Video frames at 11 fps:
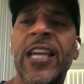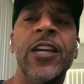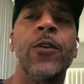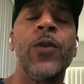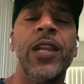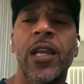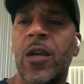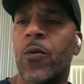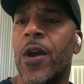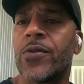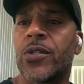He could have went
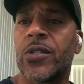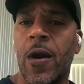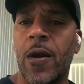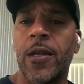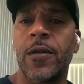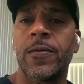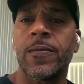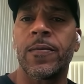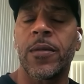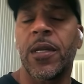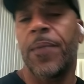anywhere and started.
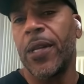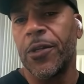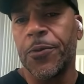Could have